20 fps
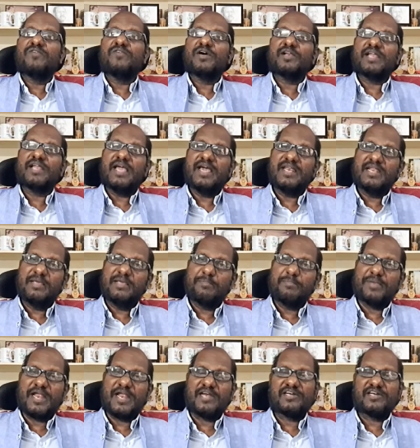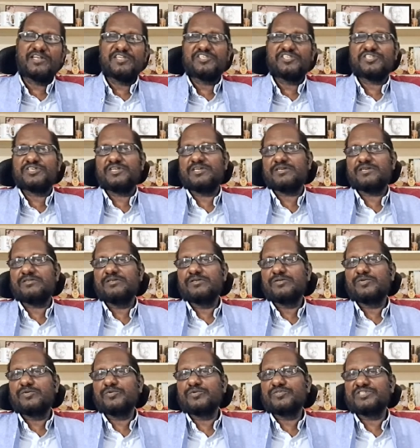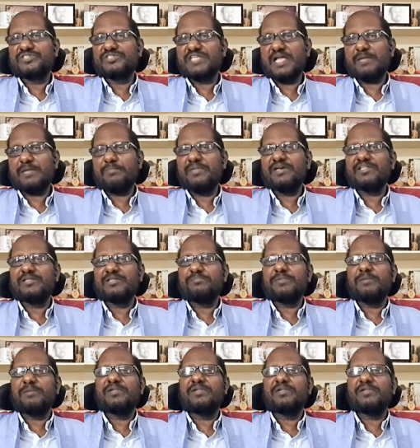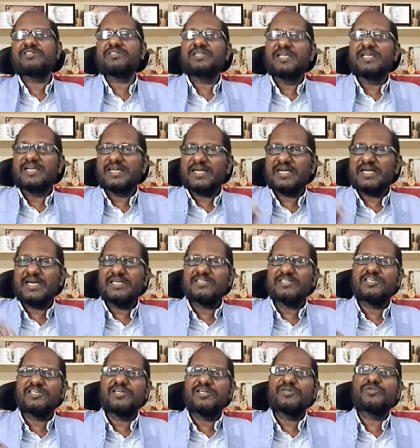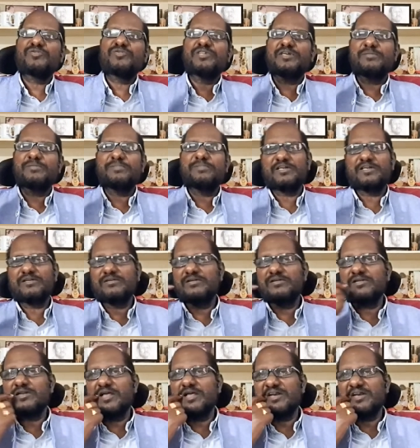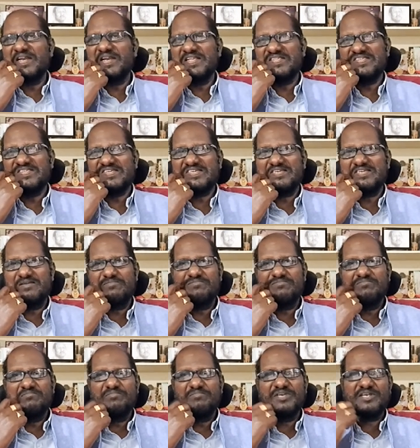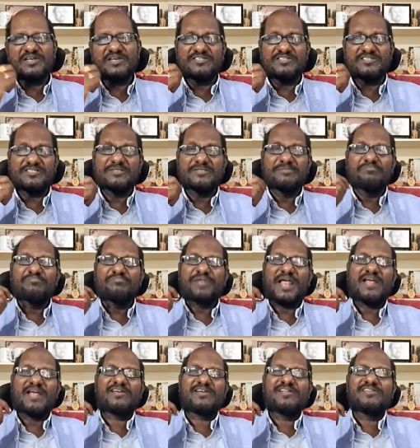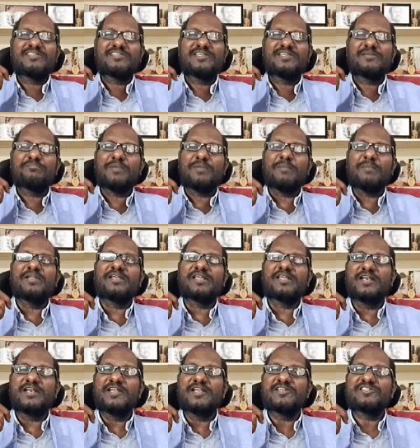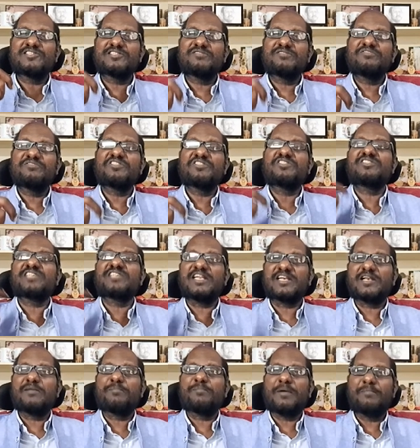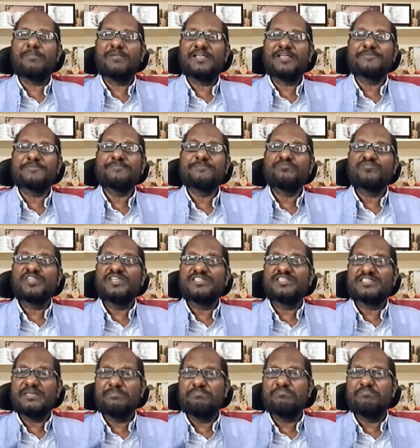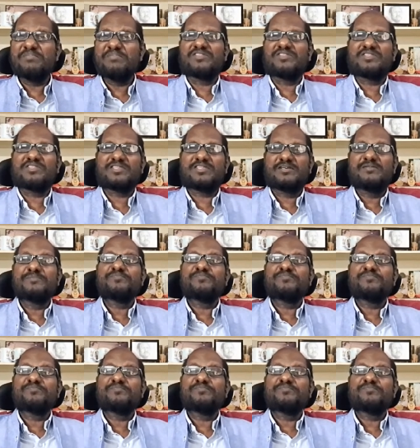for any practitioner to segment the publics concerned to that particular organization, because practicing public relations with general public is a myth.